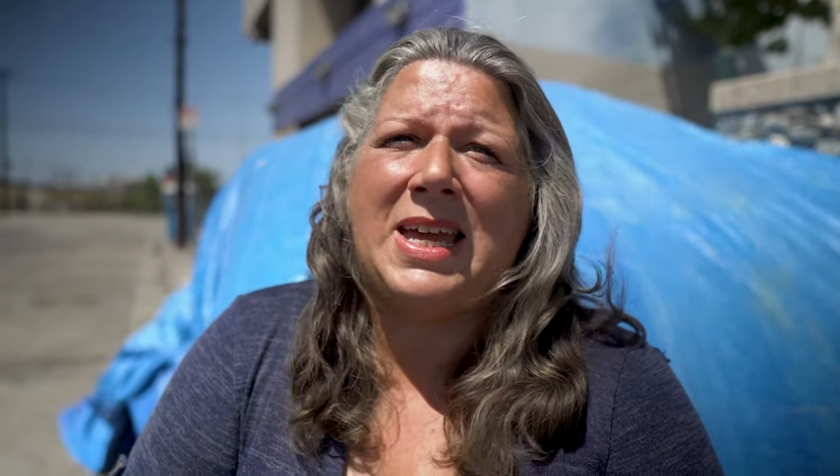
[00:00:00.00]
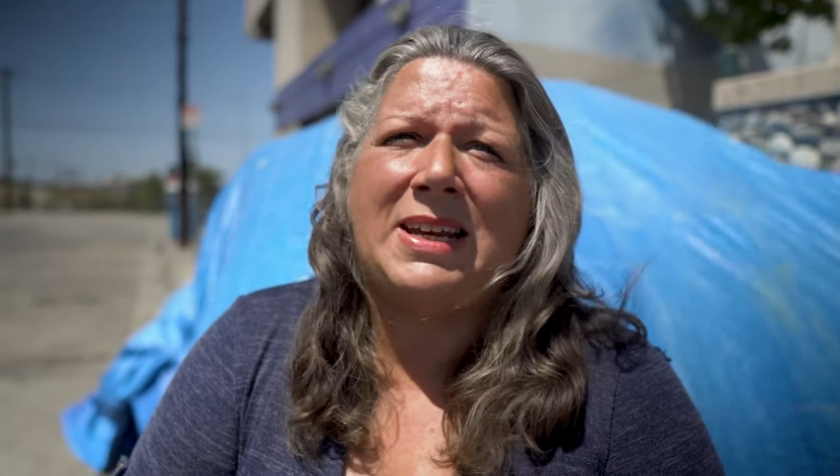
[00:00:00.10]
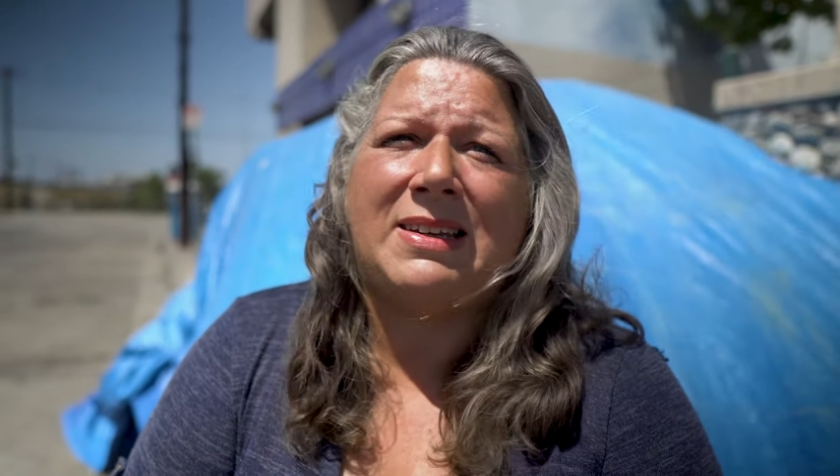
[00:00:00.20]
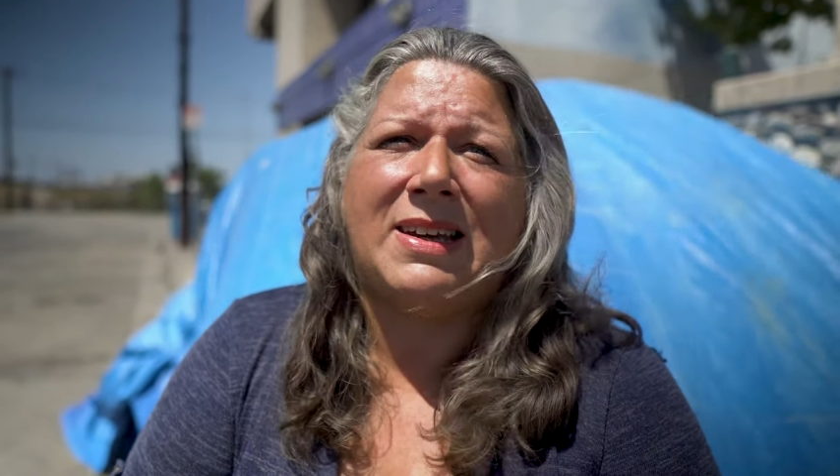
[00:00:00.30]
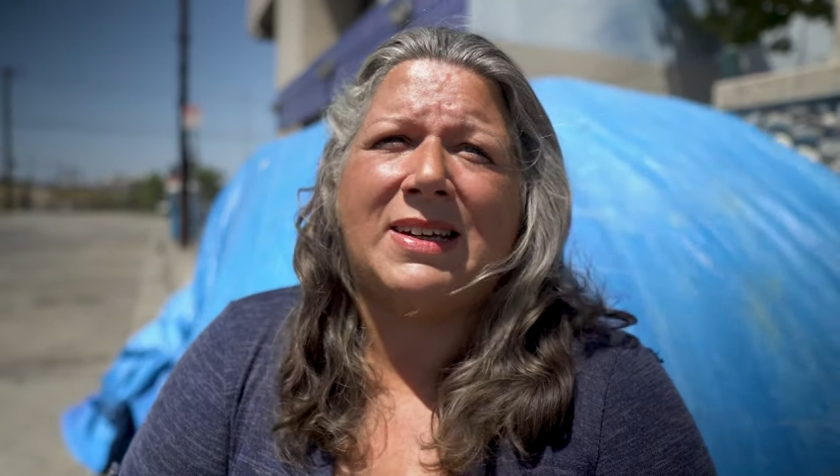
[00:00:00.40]

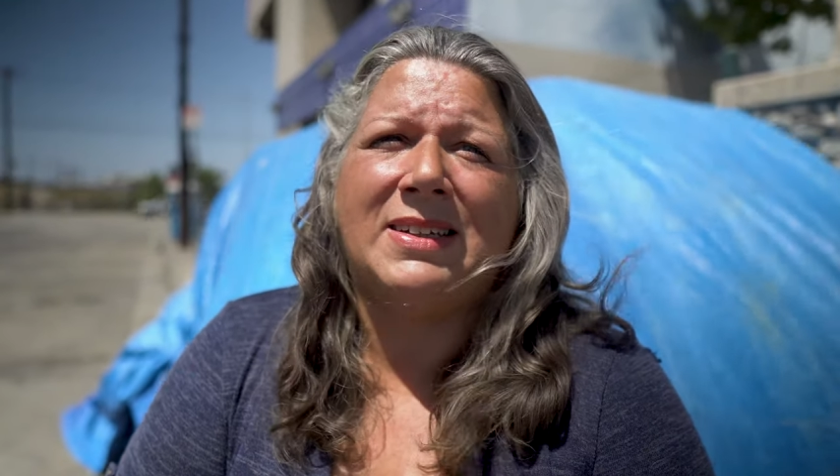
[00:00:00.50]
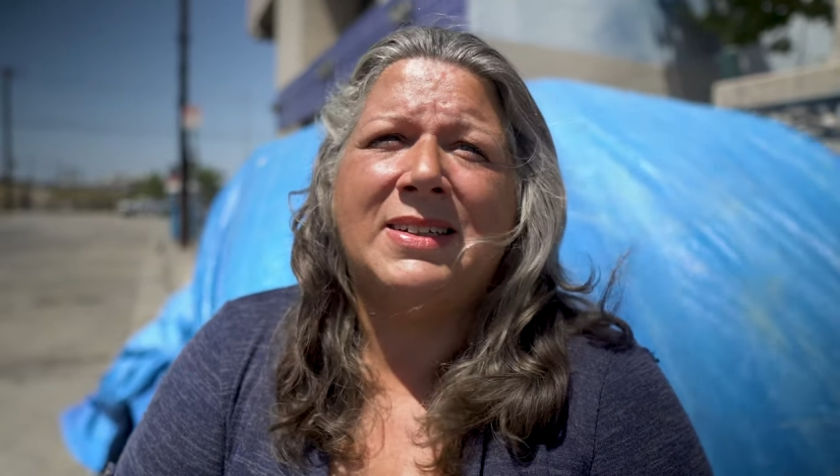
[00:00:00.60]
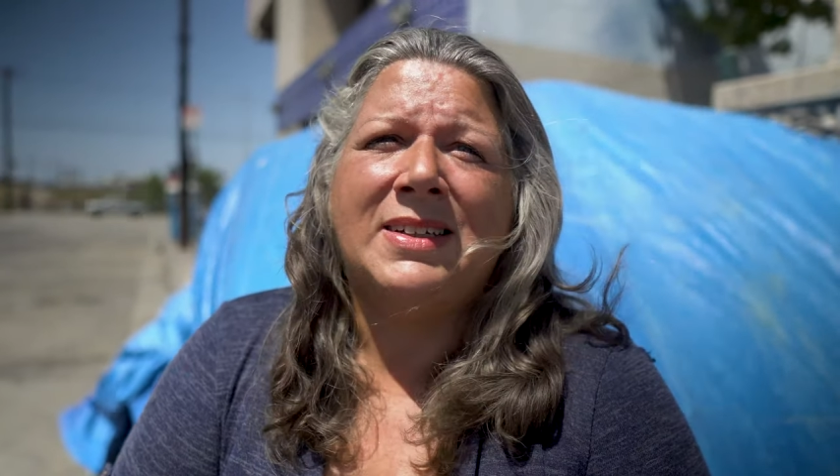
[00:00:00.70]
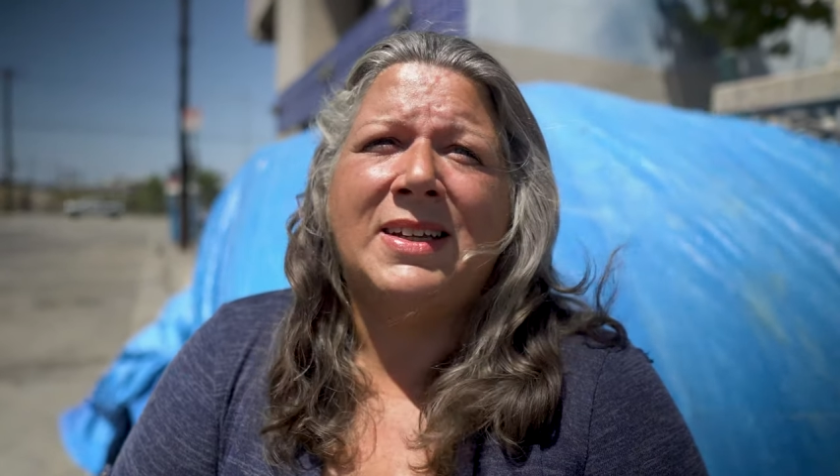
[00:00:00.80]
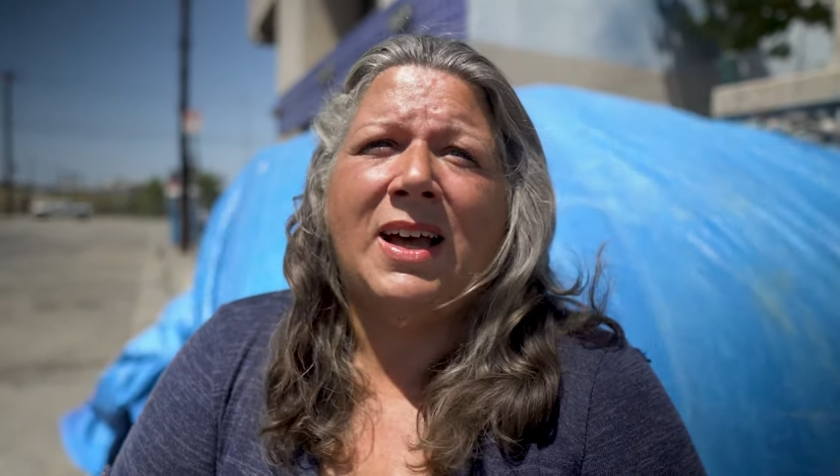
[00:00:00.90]
that
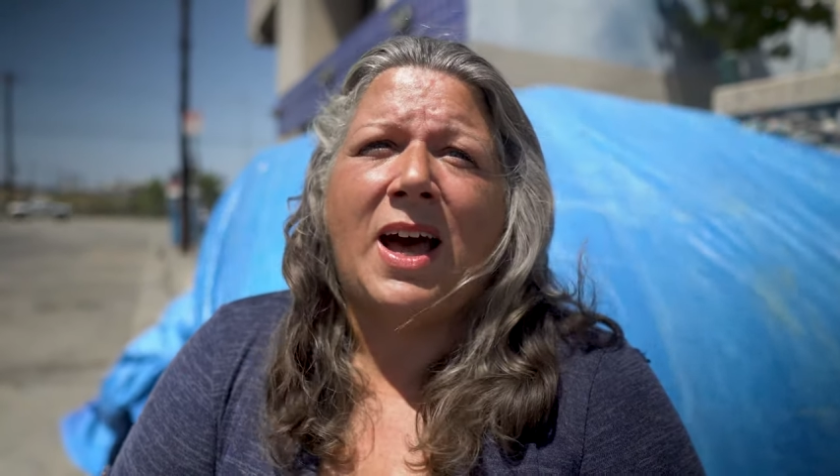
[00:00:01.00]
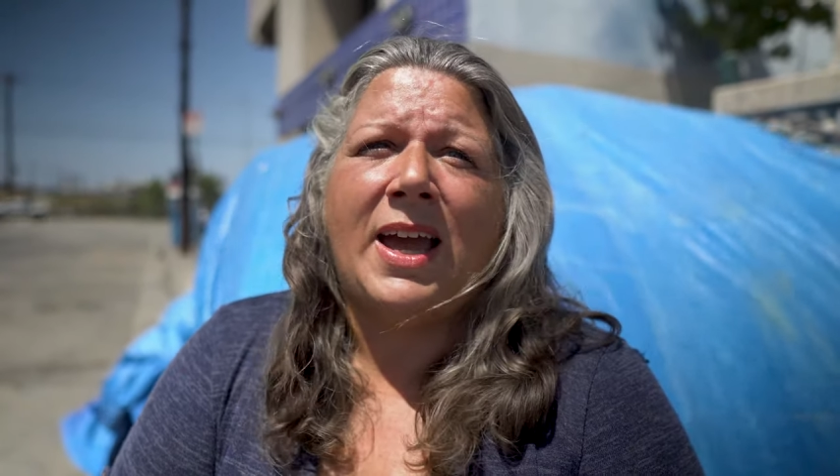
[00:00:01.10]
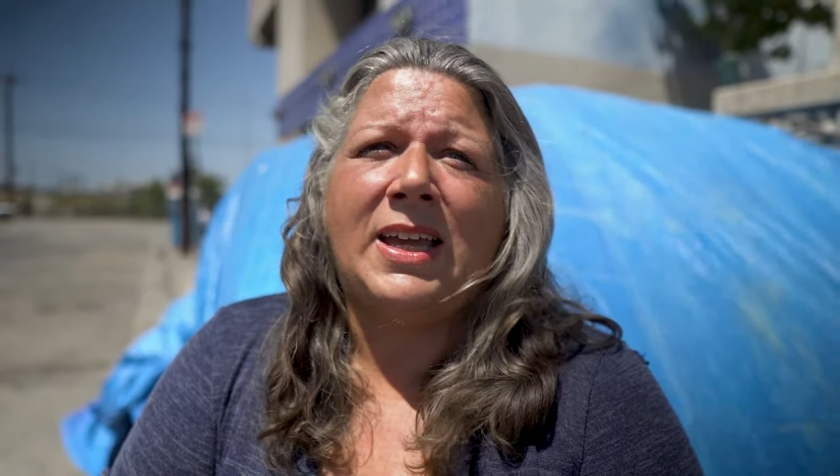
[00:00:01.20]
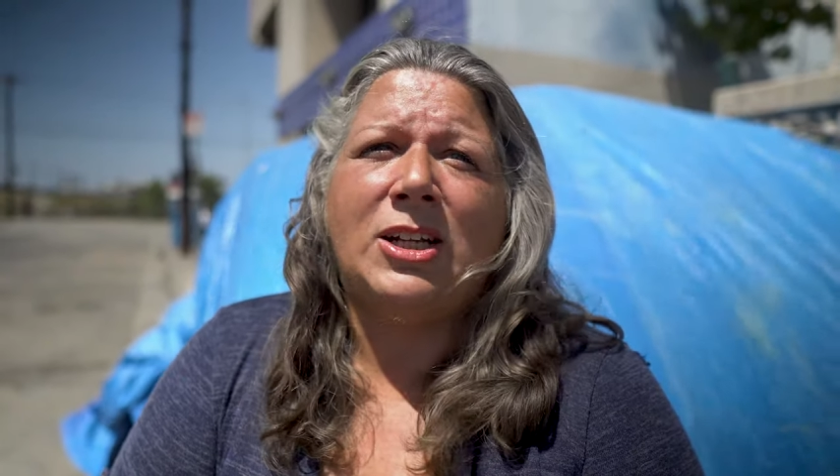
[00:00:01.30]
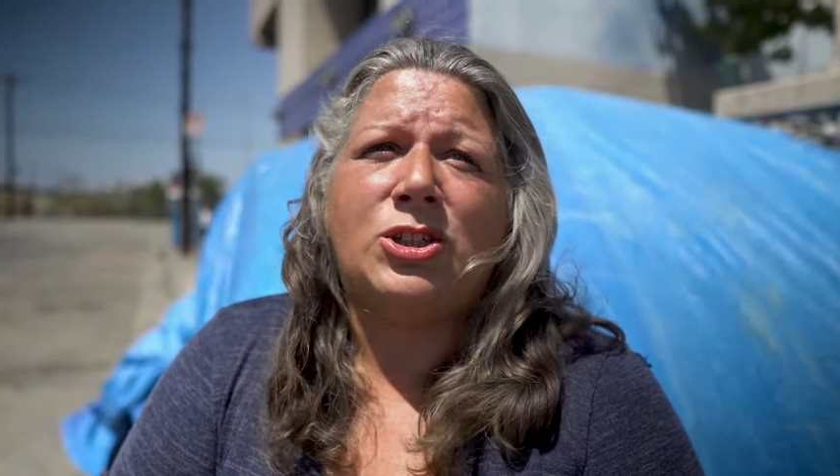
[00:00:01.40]

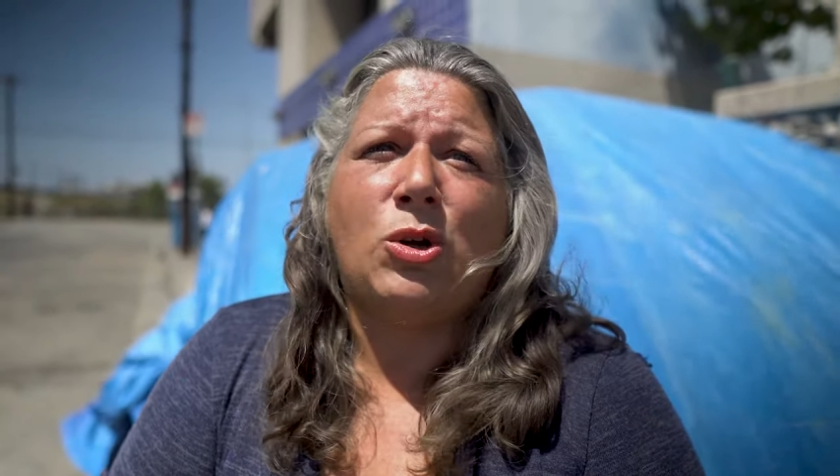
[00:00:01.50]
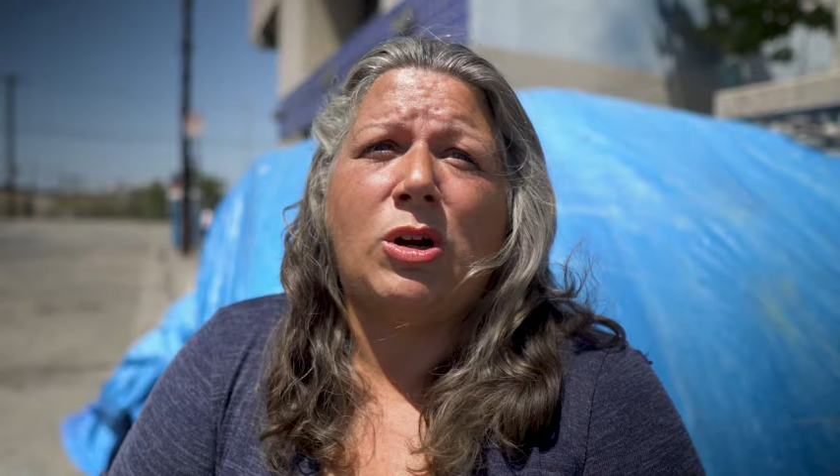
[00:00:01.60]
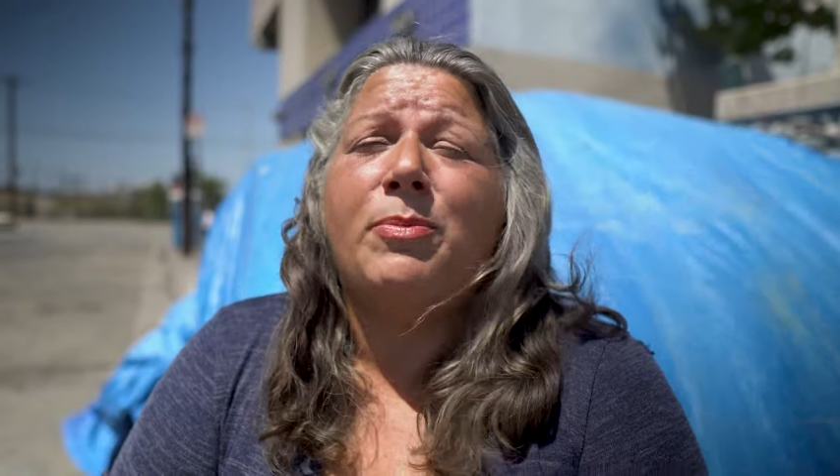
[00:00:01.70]
I can get shown.